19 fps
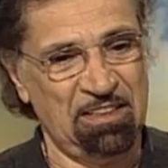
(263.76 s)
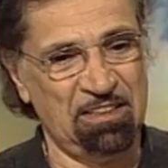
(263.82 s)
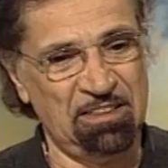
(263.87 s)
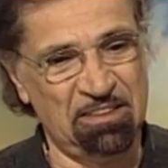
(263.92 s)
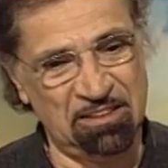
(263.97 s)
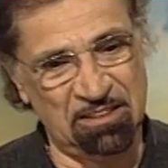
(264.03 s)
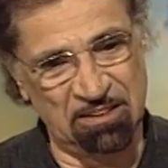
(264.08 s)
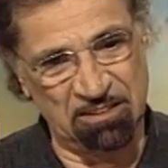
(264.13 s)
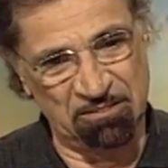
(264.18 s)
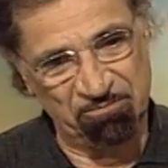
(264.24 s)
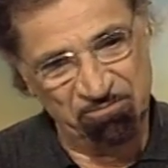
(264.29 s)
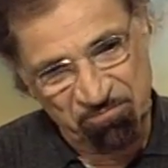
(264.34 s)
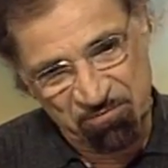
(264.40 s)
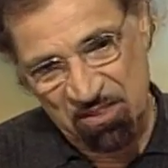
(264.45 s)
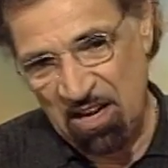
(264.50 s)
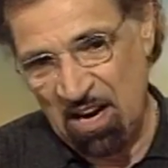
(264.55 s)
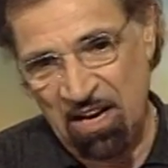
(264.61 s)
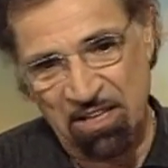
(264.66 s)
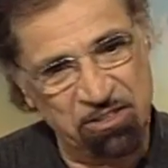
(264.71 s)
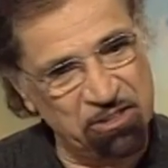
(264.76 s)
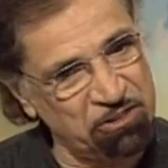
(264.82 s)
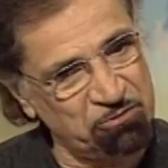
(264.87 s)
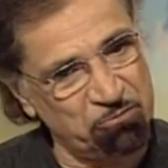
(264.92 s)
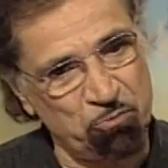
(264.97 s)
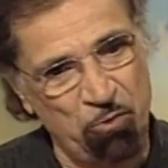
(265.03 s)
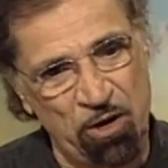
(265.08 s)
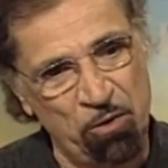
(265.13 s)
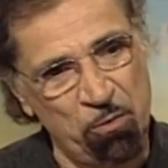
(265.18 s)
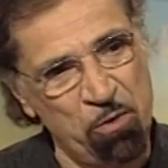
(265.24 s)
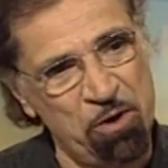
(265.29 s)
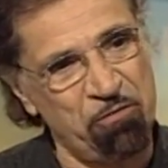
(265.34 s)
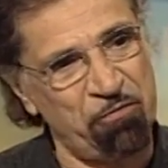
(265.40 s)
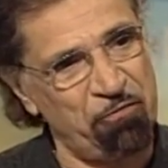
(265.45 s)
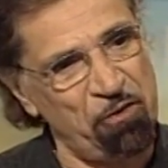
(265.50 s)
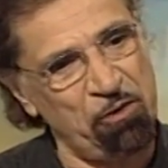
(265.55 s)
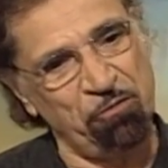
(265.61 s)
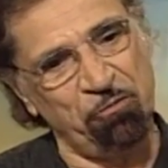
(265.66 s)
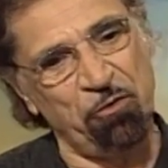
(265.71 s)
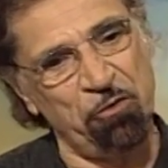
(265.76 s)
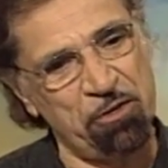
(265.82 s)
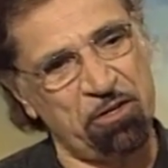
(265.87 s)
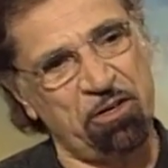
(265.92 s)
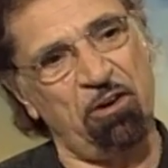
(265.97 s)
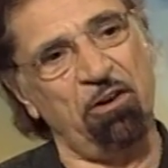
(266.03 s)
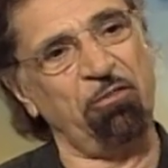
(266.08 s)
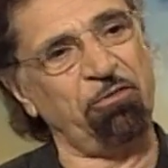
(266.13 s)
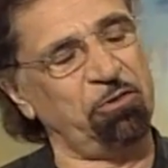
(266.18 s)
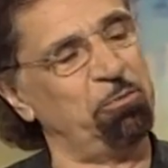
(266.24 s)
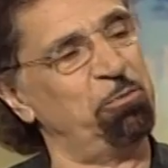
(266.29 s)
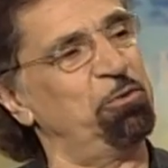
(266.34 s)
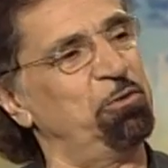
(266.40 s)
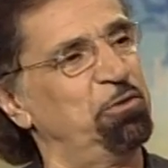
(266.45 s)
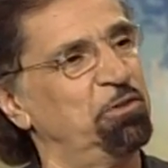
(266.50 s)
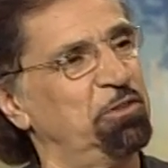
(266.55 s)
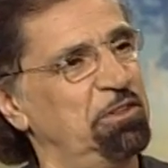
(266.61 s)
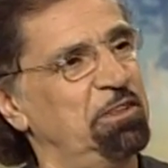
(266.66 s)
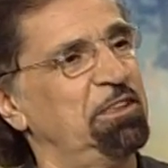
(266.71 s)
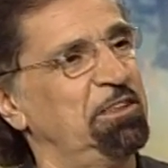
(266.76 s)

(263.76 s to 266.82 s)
I just right away felt very comfortable